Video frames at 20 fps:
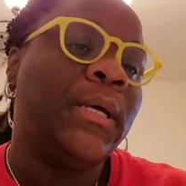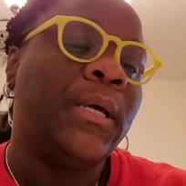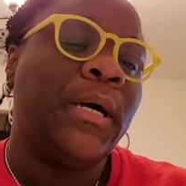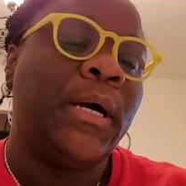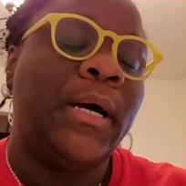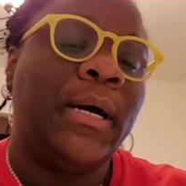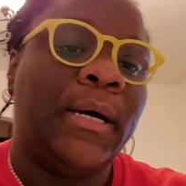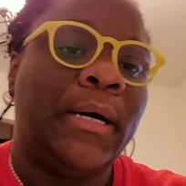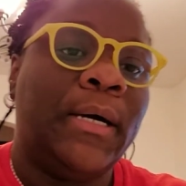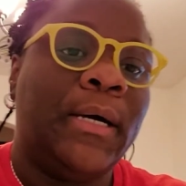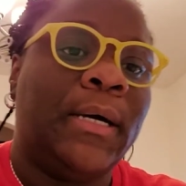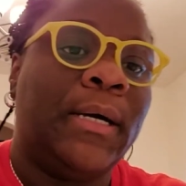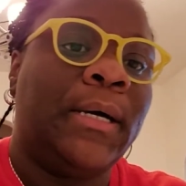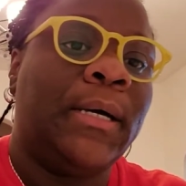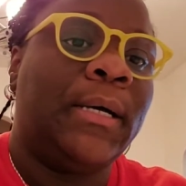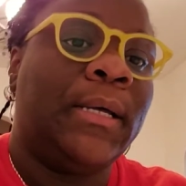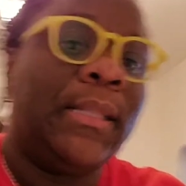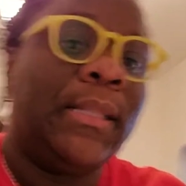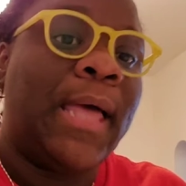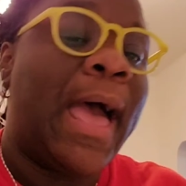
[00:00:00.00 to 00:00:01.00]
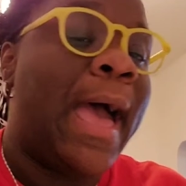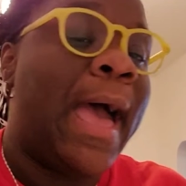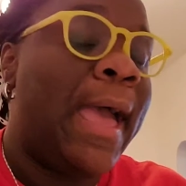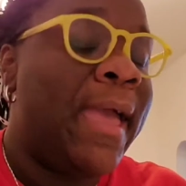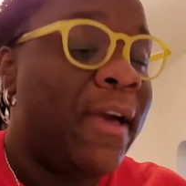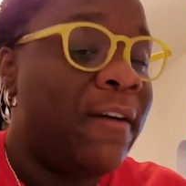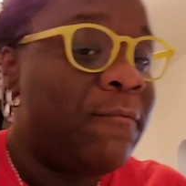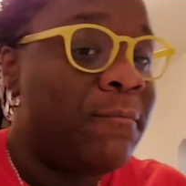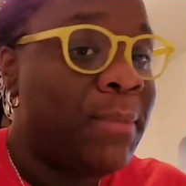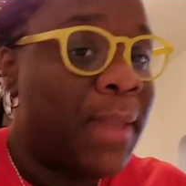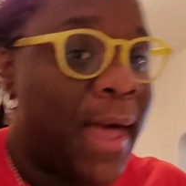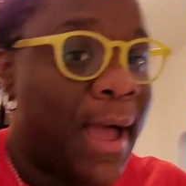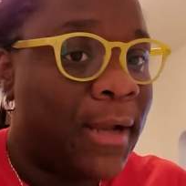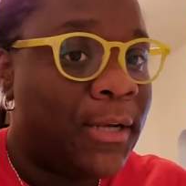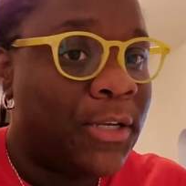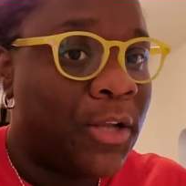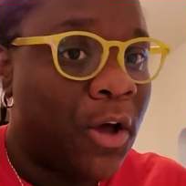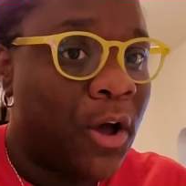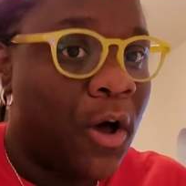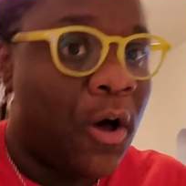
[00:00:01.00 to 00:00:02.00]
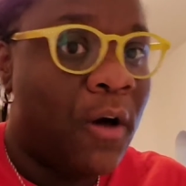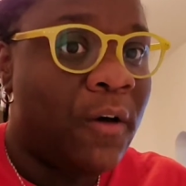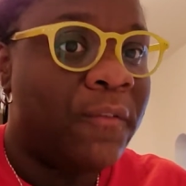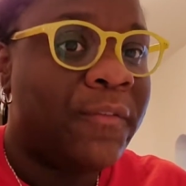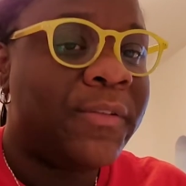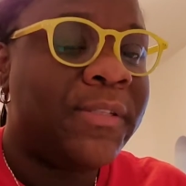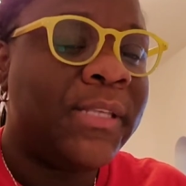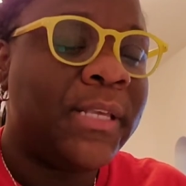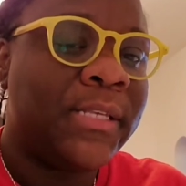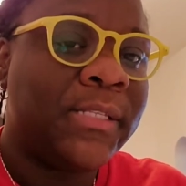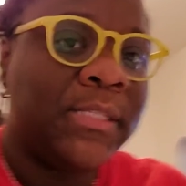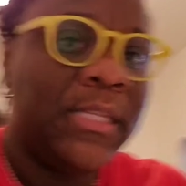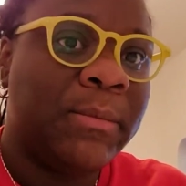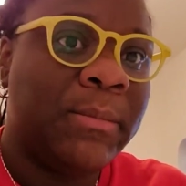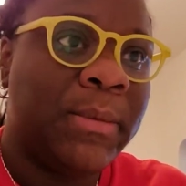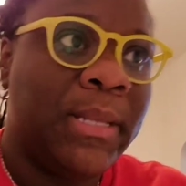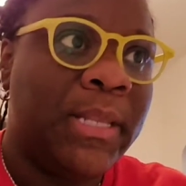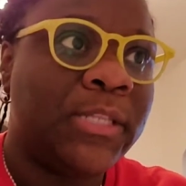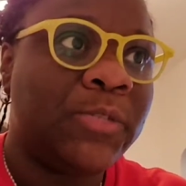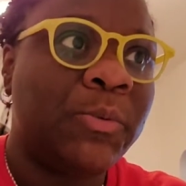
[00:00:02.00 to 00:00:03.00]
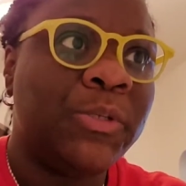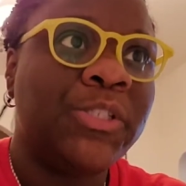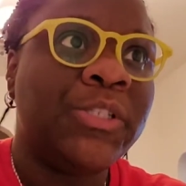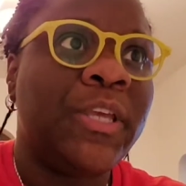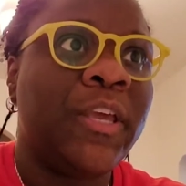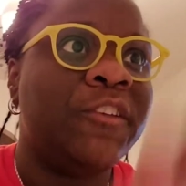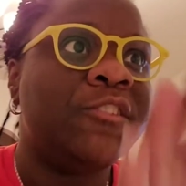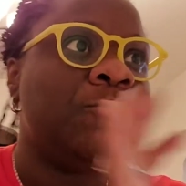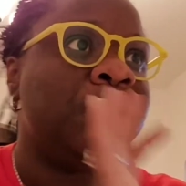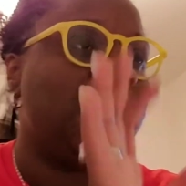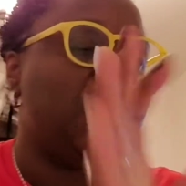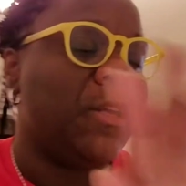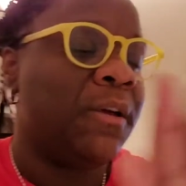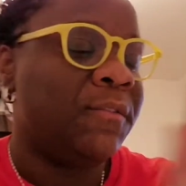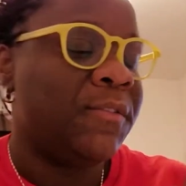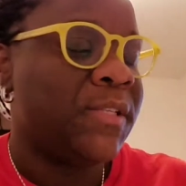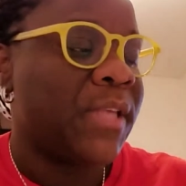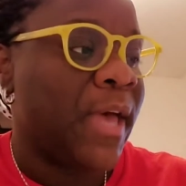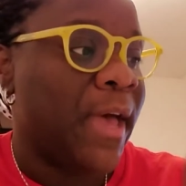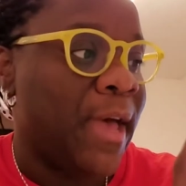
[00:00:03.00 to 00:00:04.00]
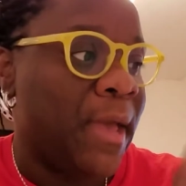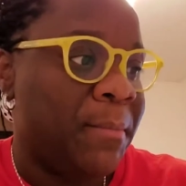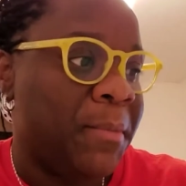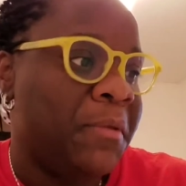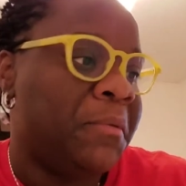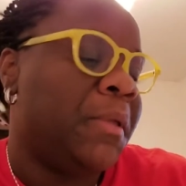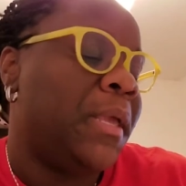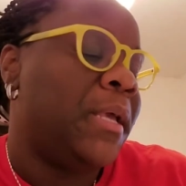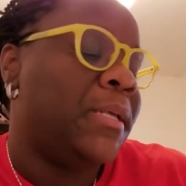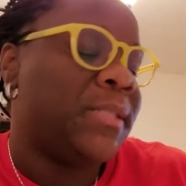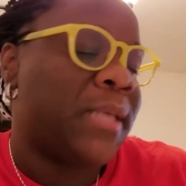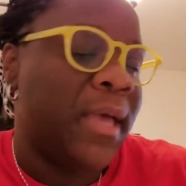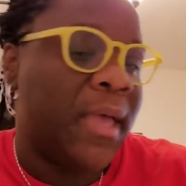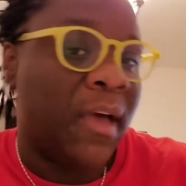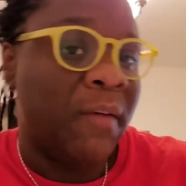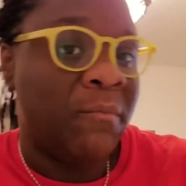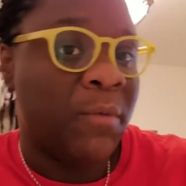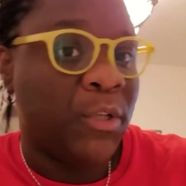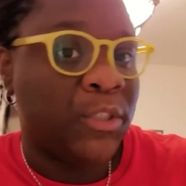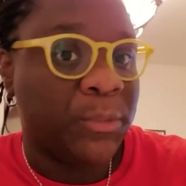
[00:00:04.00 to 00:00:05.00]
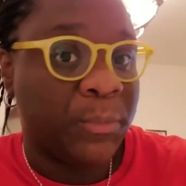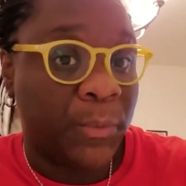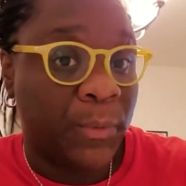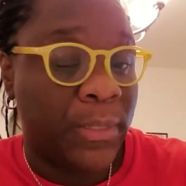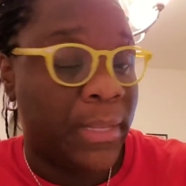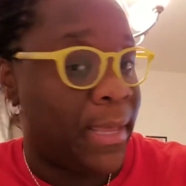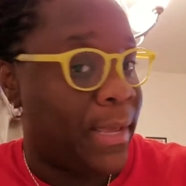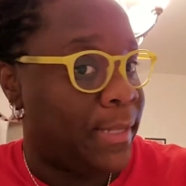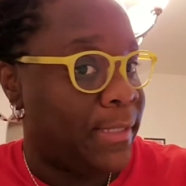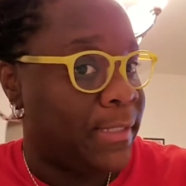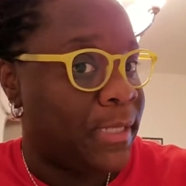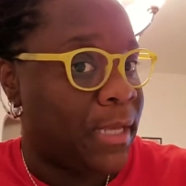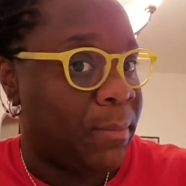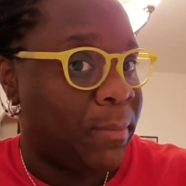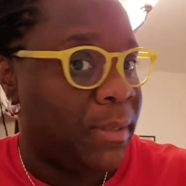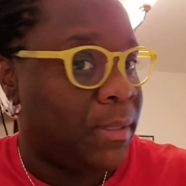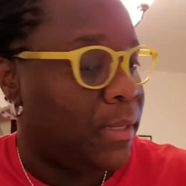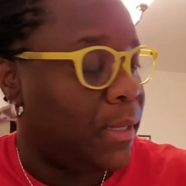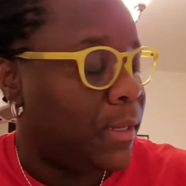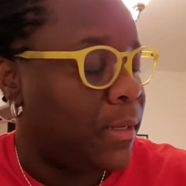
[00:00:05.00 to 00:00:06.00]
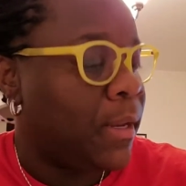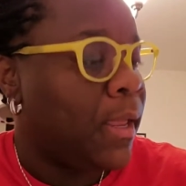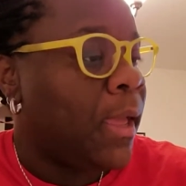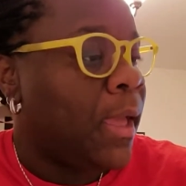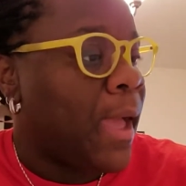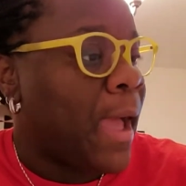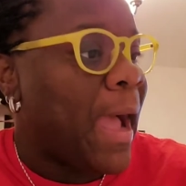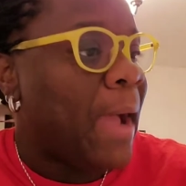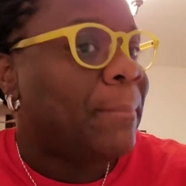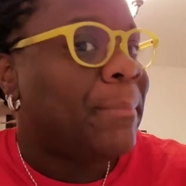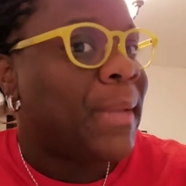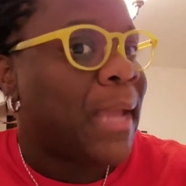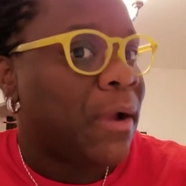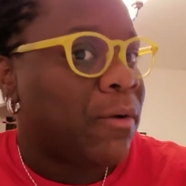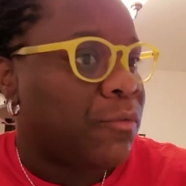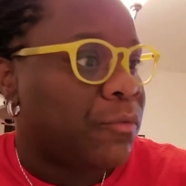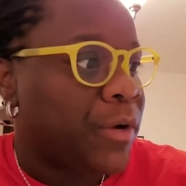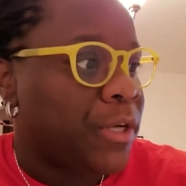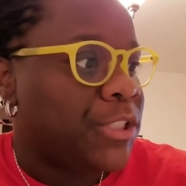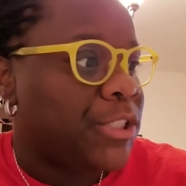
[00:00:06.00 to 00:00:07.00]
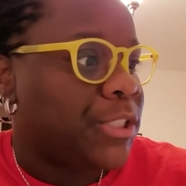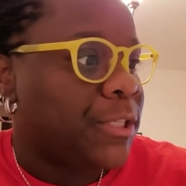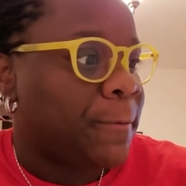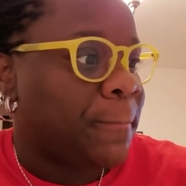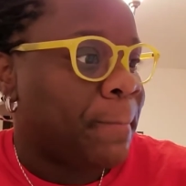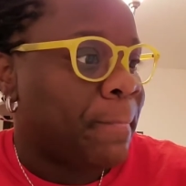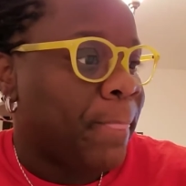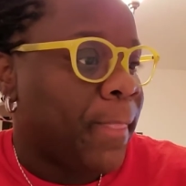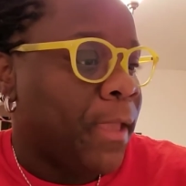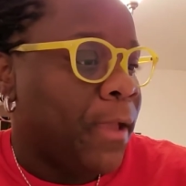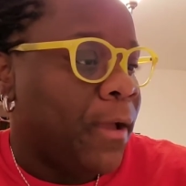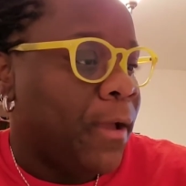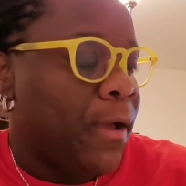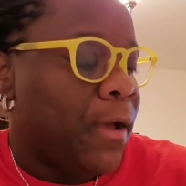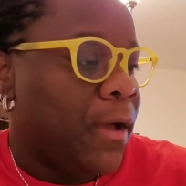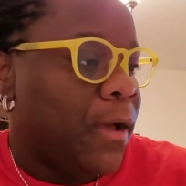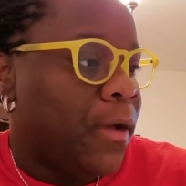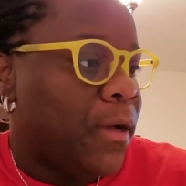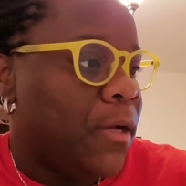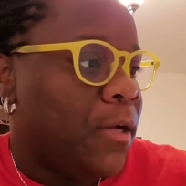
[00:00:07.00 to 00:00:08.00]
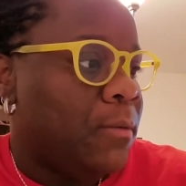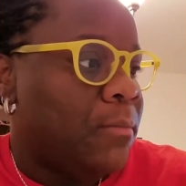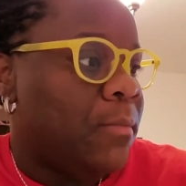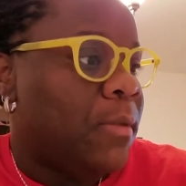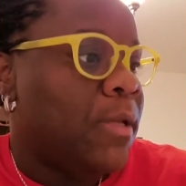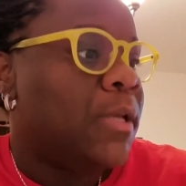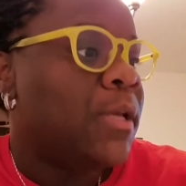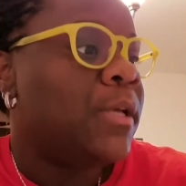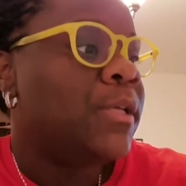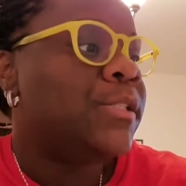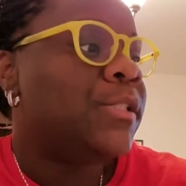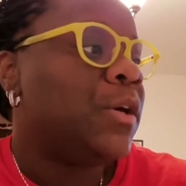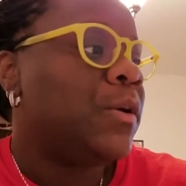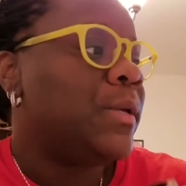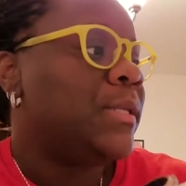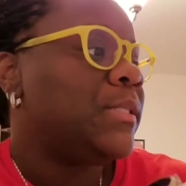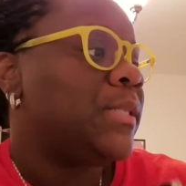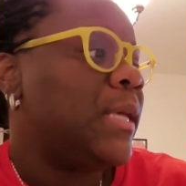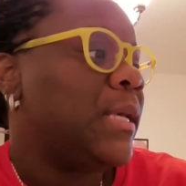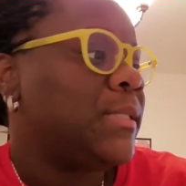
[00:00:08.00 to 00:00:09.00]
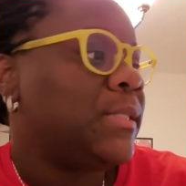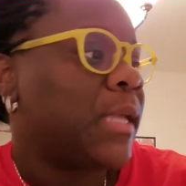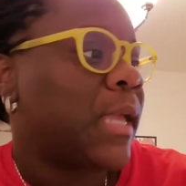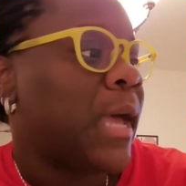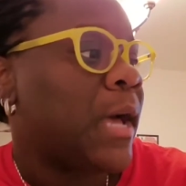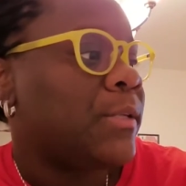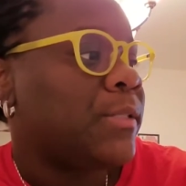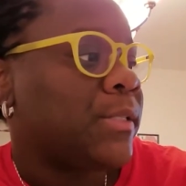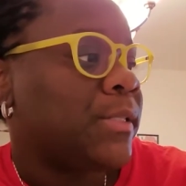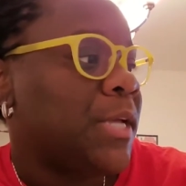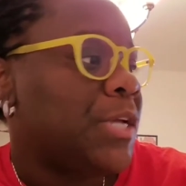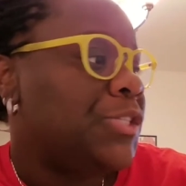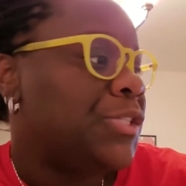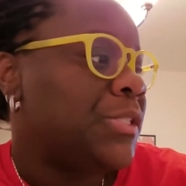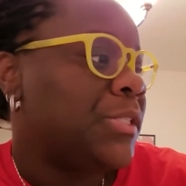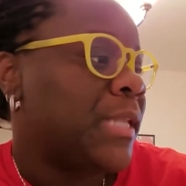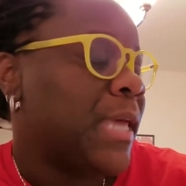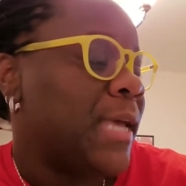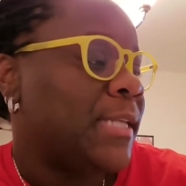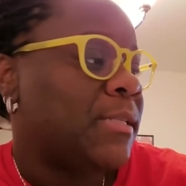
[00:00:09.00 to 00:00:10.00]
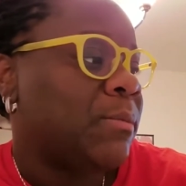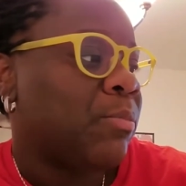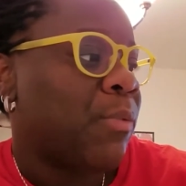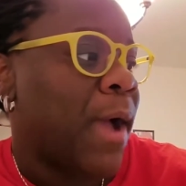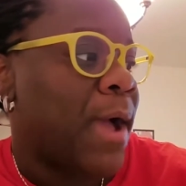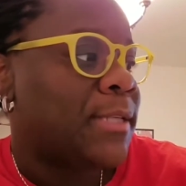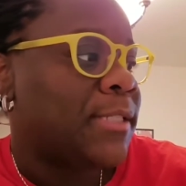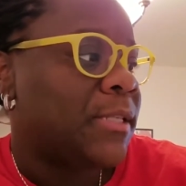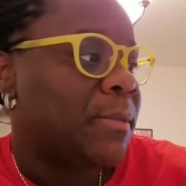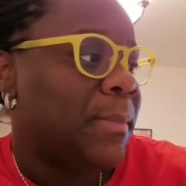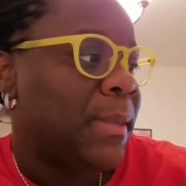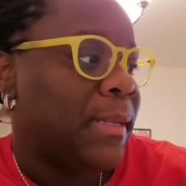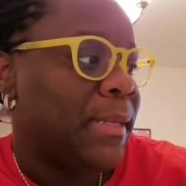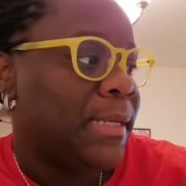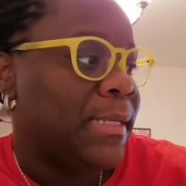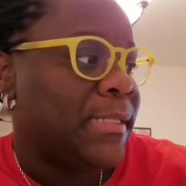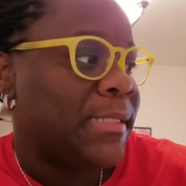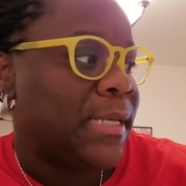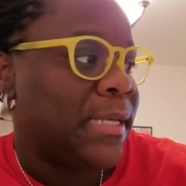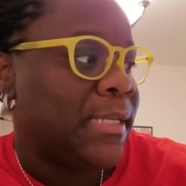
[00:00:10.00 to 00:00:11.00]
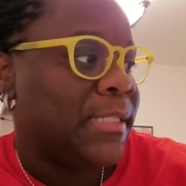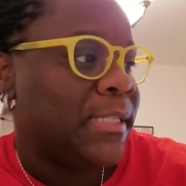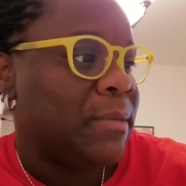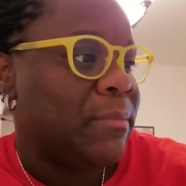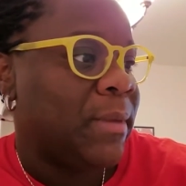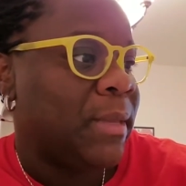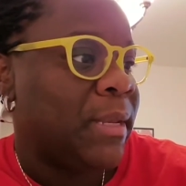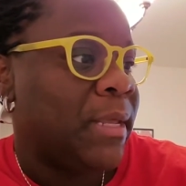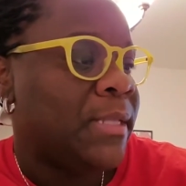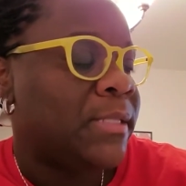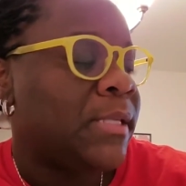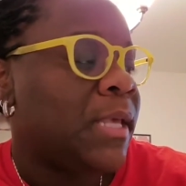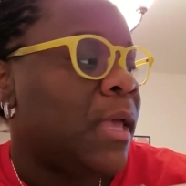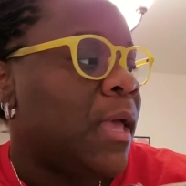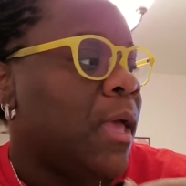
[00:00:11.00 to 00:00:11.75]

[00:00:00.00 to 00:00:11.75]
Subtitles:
I have blocked off 60 minutes, which gives me enough time in case I have multiple clients coming in. I'm not rushing. So it says the consultations last approximately 60 minutes.